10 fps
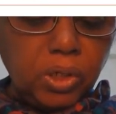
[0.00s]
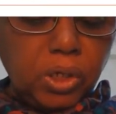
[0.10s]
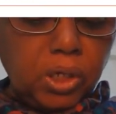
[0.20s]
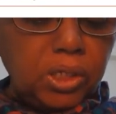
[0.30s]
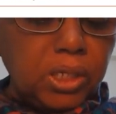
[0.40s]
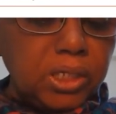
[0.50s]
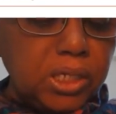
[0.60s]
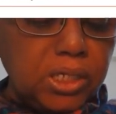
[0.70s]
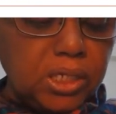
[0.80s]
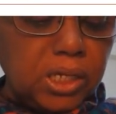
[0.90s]
This
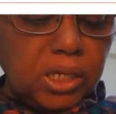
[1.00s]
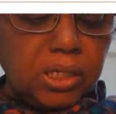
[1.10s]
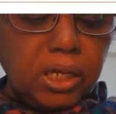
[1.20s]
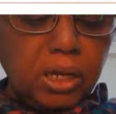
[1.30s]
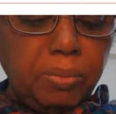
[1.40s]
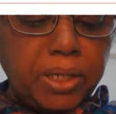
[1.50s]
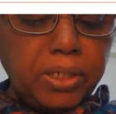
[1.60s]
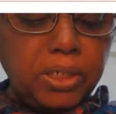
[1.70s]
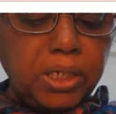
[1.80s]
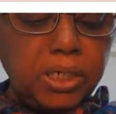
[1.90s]
is the
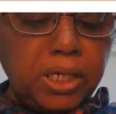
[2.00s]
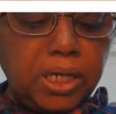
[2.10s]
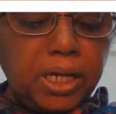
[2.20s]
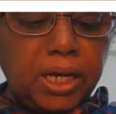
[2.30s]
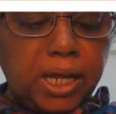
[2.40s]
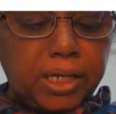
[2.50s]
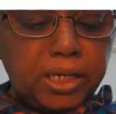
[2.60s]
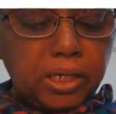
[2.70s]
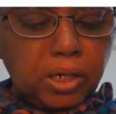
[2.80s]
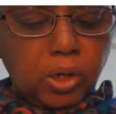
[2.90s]
imaginary
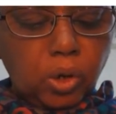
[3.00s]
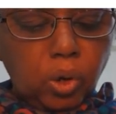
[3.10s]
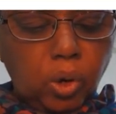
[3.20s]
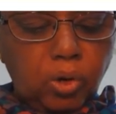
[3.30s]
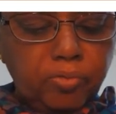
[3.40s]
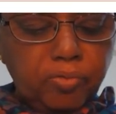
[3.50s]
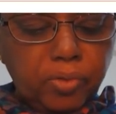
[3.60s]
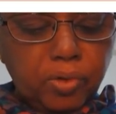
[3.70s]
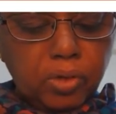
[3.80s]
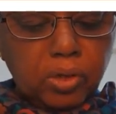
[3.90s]
line of
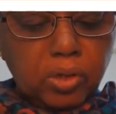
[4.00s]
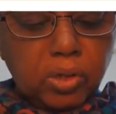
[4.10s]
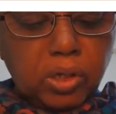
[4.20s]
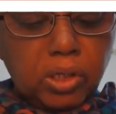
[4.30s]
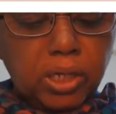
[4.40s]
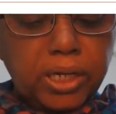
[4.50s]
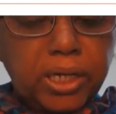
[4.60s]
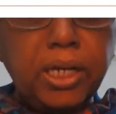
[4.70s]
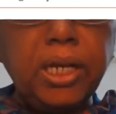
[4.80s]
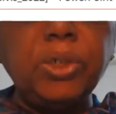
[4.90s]
the inlet